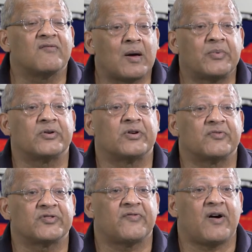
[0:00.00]
the flaperon
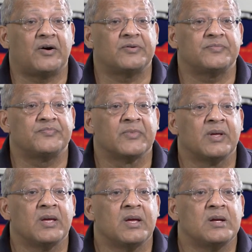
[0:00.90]
was found.
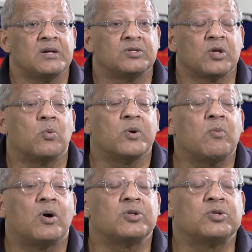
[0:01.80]
So we
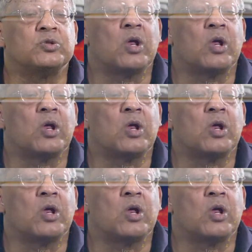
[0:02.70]
wanted to